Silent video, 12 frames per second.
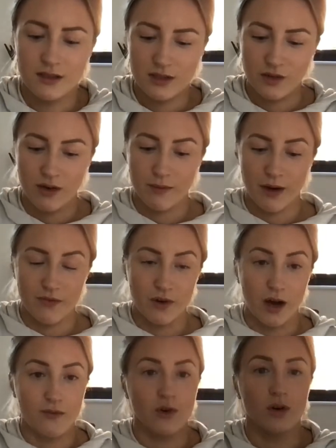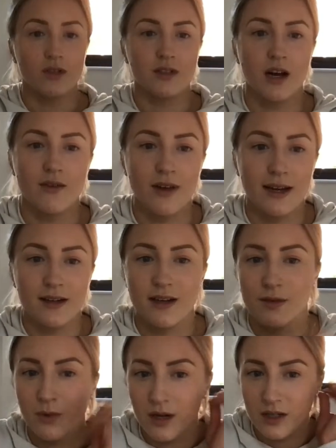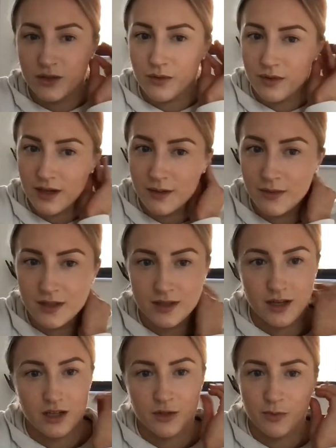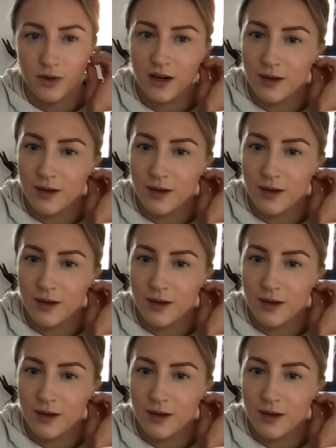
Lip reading: So I've not directly worked with him as such, but